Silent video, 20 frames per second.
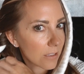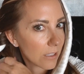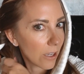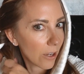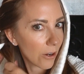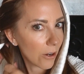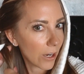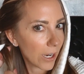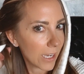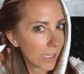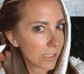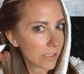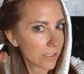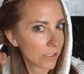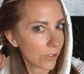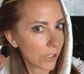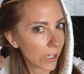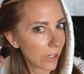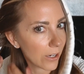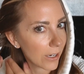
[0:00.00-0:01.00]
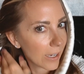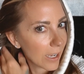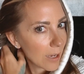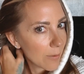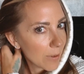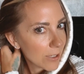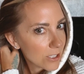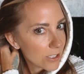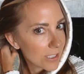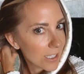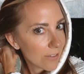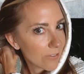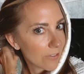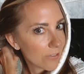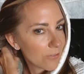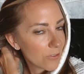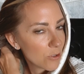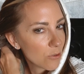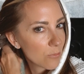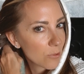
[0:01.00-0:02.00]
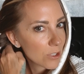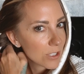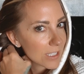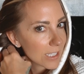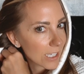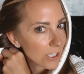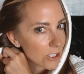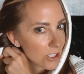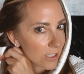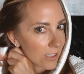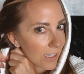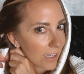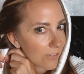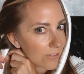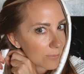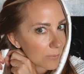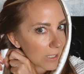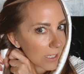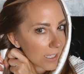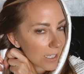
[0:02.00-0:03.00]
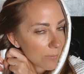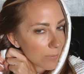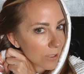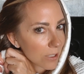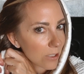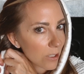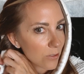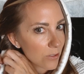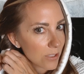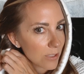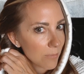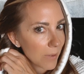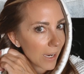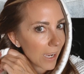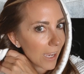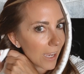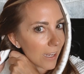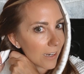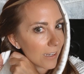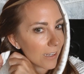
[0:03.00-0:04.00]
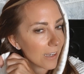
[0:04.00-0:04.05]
All right, so here I am. I just have a few more sections left. I'm gonna keep it close to my head.